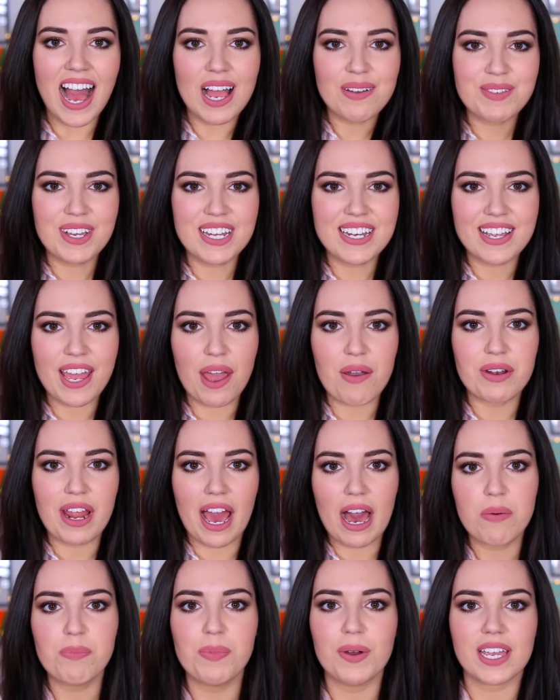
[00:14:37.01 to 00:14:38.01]
I'm gonna go
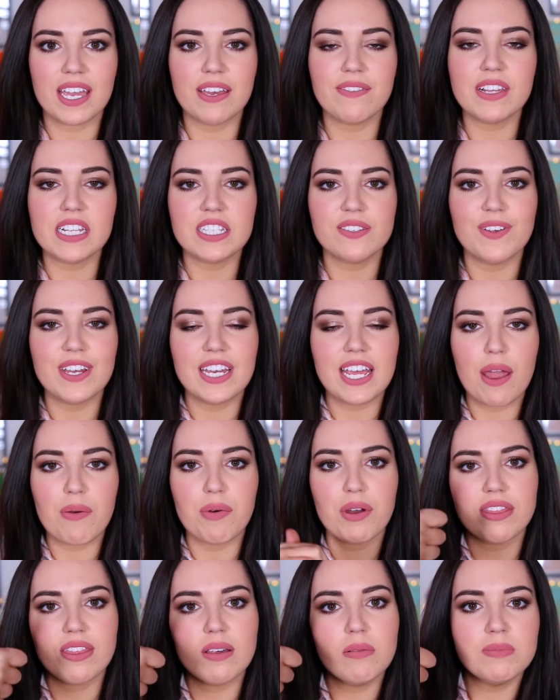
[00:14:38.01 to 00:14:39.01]
now, but give this video
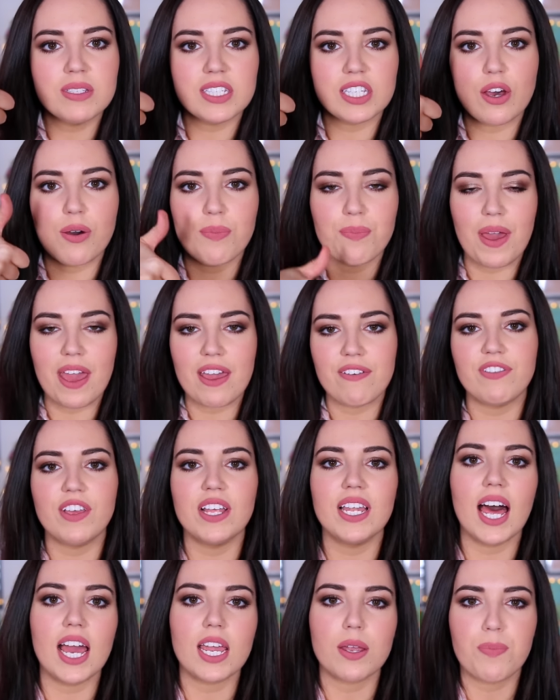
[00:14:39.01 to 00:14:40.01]
a thumbs up if
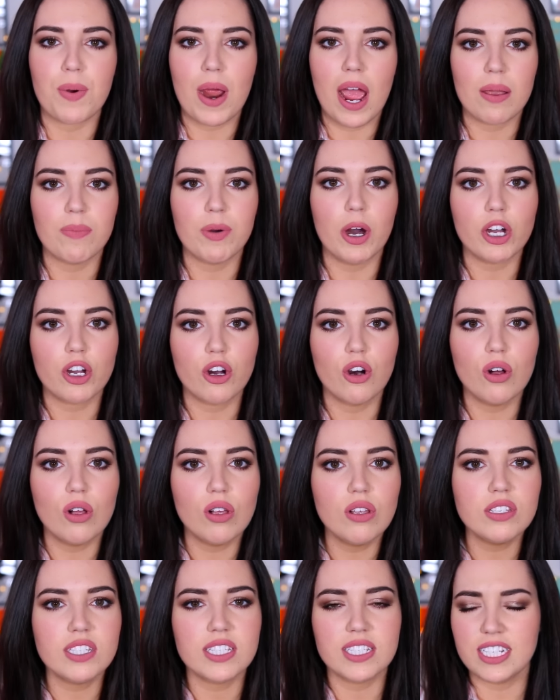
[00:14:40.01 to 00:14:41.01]
you like Primark
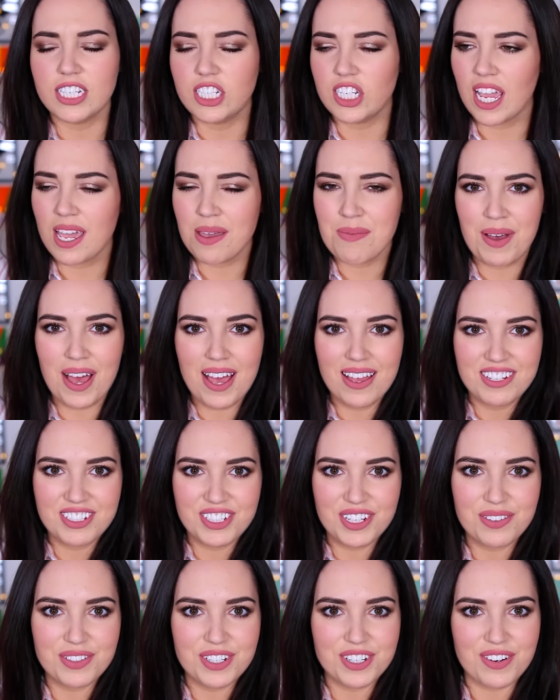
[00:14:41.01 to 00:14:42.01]
hauls. Did you hear my
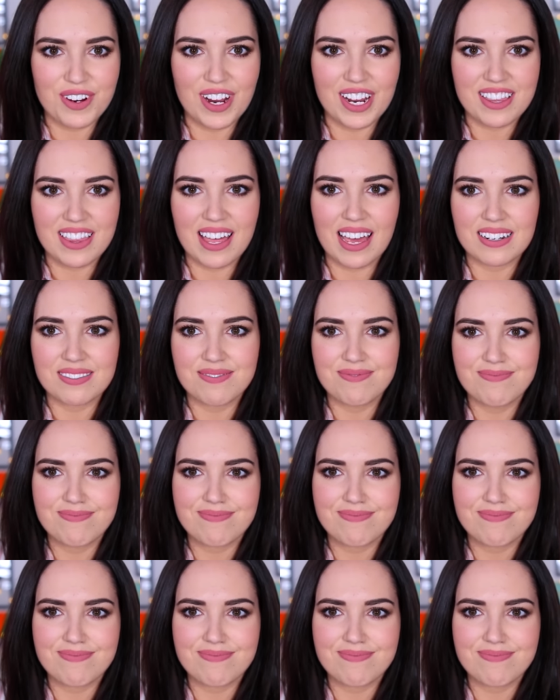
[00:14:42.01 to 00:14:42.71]
shoulder crack then?